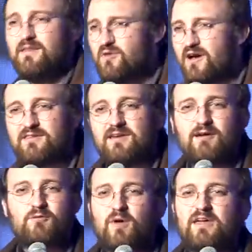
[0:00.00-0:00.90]
The price
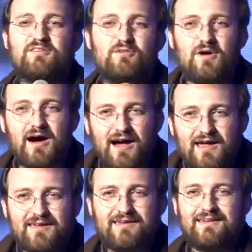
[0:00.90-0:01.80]
got way too
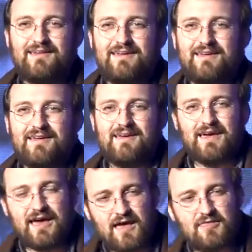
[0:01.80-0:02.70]
high.
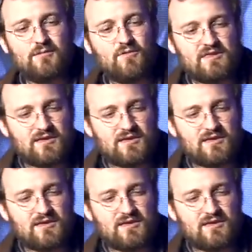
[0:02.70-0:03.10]
And then we